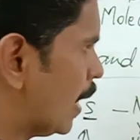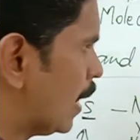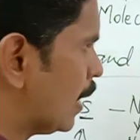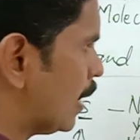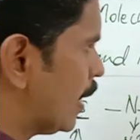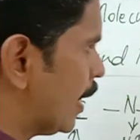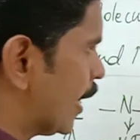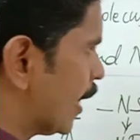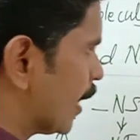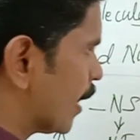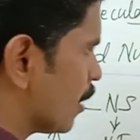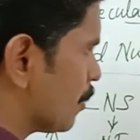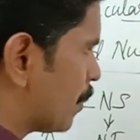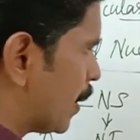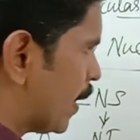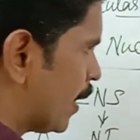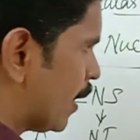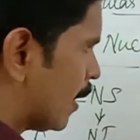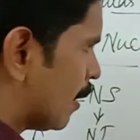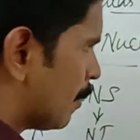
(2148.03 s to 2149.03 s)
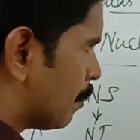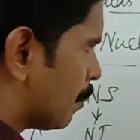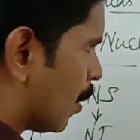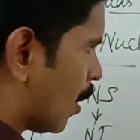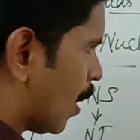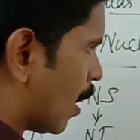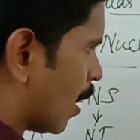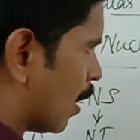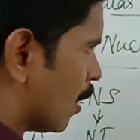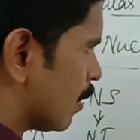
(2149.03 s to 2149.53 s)
linked by a
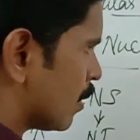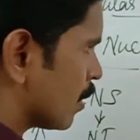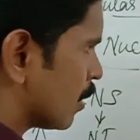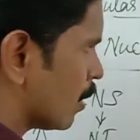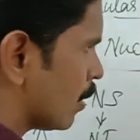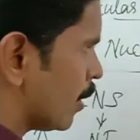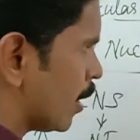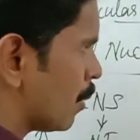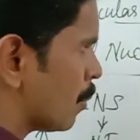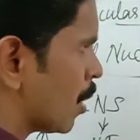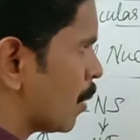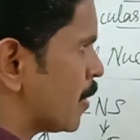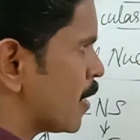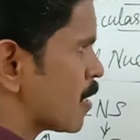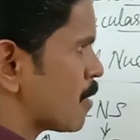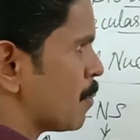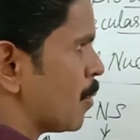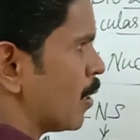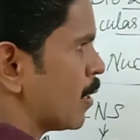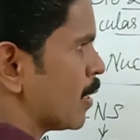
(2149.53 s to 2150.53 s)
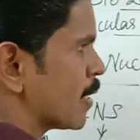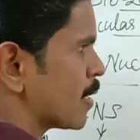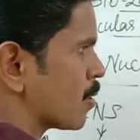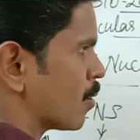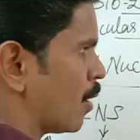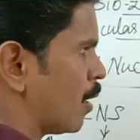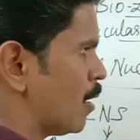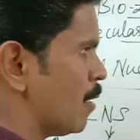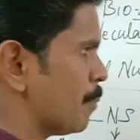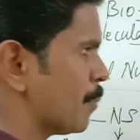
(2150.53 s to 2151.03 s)
bond. Name of this bond is
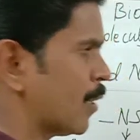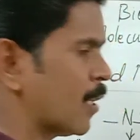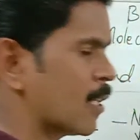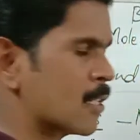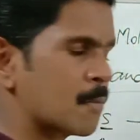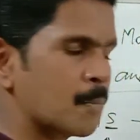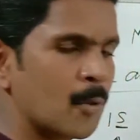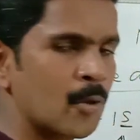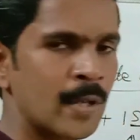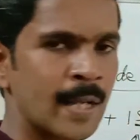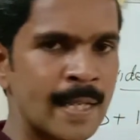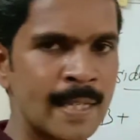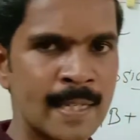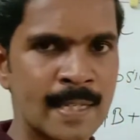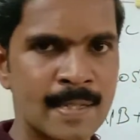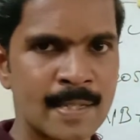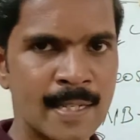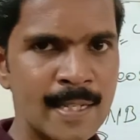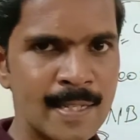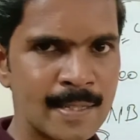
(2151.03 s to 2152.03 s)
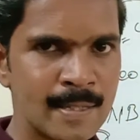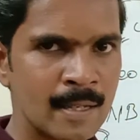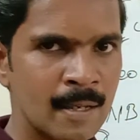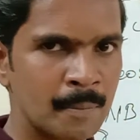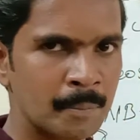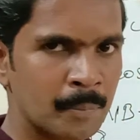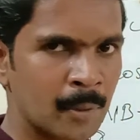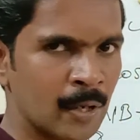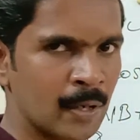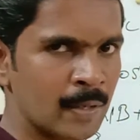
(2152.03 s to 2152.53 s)
called
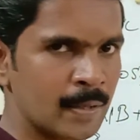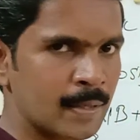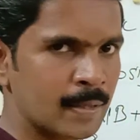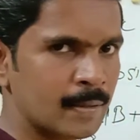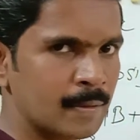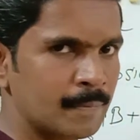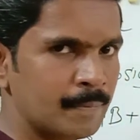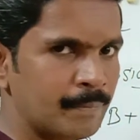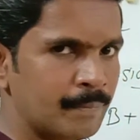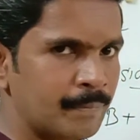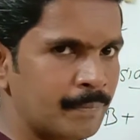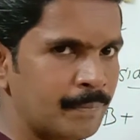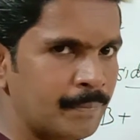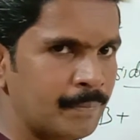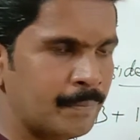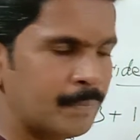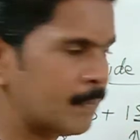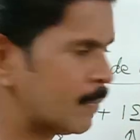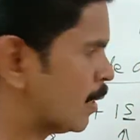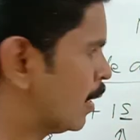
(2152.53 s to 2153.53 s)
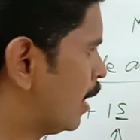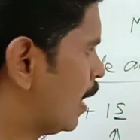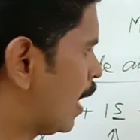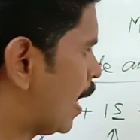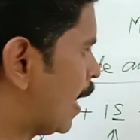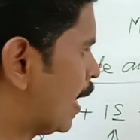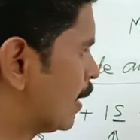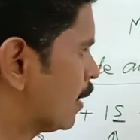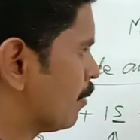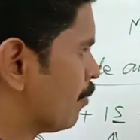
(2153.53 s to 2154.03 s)
phosphodiesters bond.
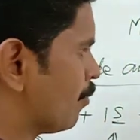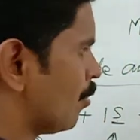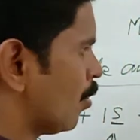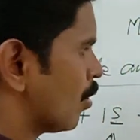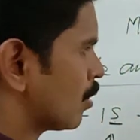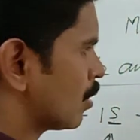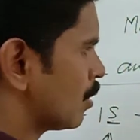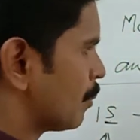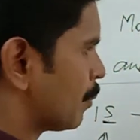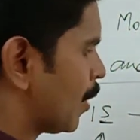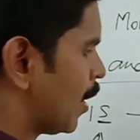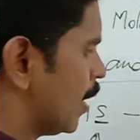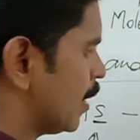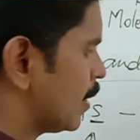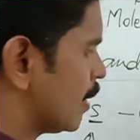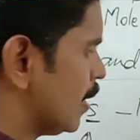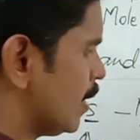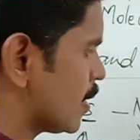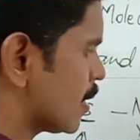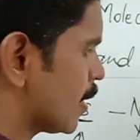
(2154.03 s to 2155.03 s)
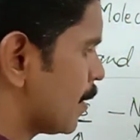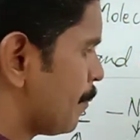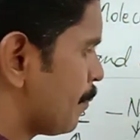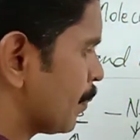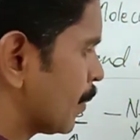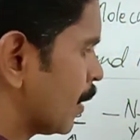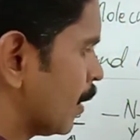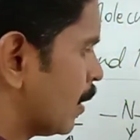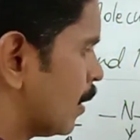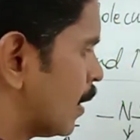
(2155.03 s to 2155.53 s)
And the fourth point is
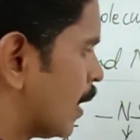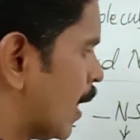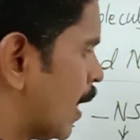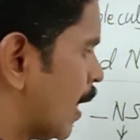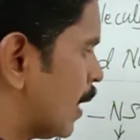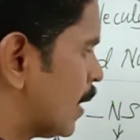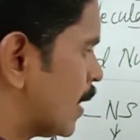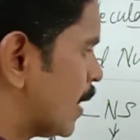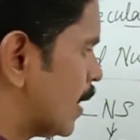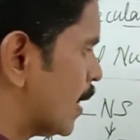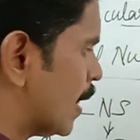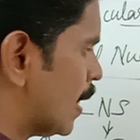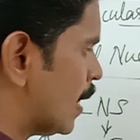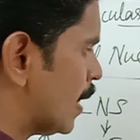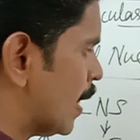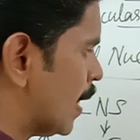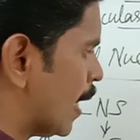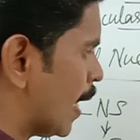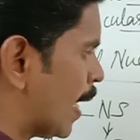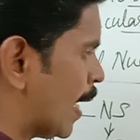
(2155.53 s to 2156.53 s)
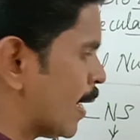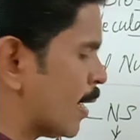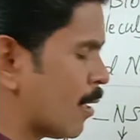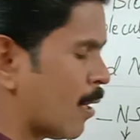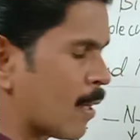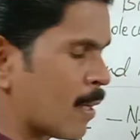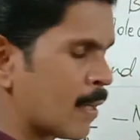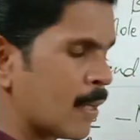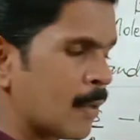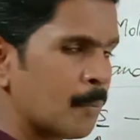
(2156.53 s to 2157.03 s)
the DNA and
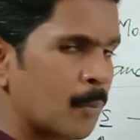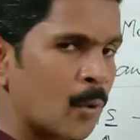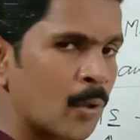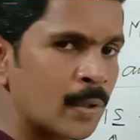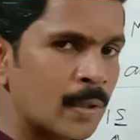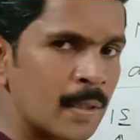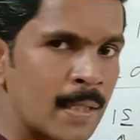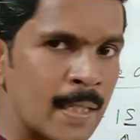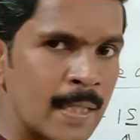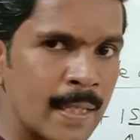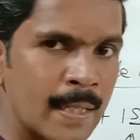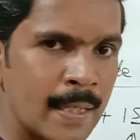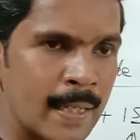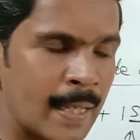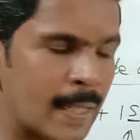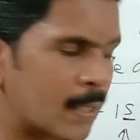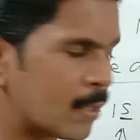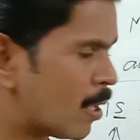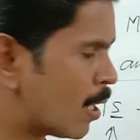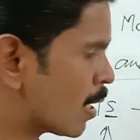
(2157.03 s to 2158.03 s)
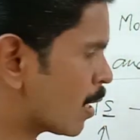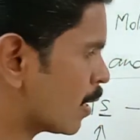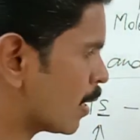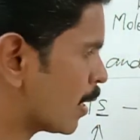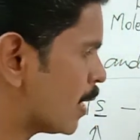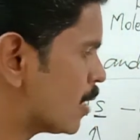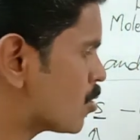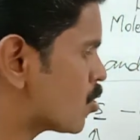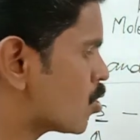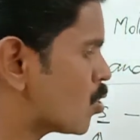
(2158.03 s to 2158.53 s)
RNA. Both DNA and RNA
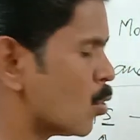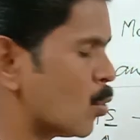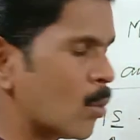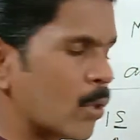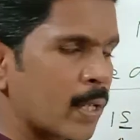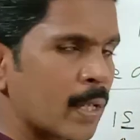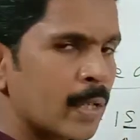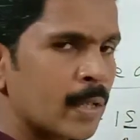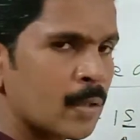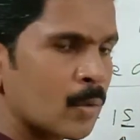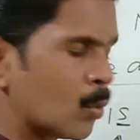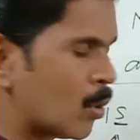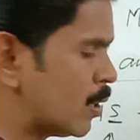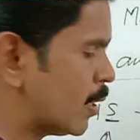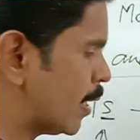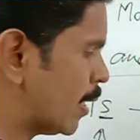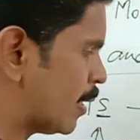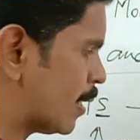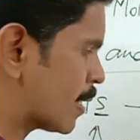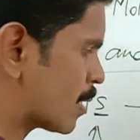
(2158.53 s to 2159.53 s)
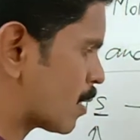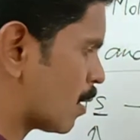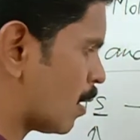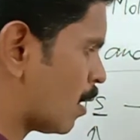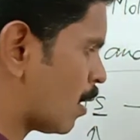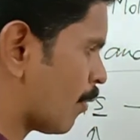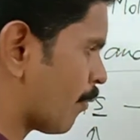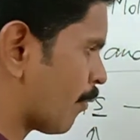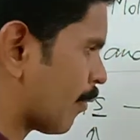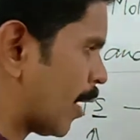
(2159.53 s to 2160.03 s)
has two end. One end is
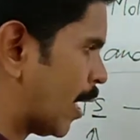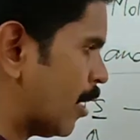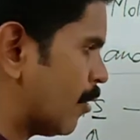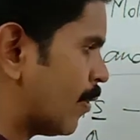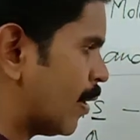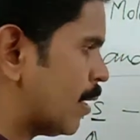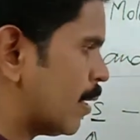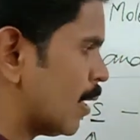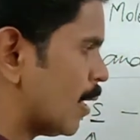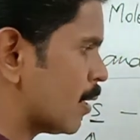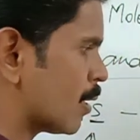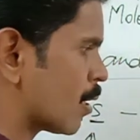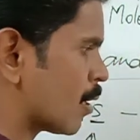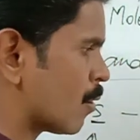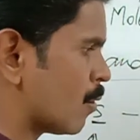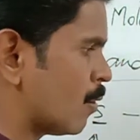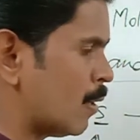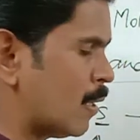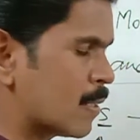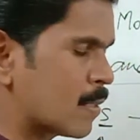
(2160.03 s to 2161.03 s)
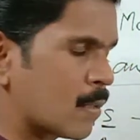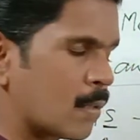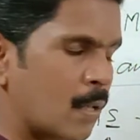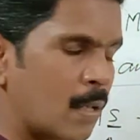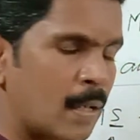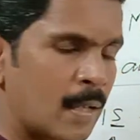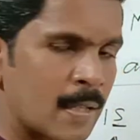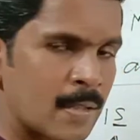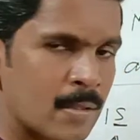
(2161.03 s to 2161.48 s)
called 5' and another end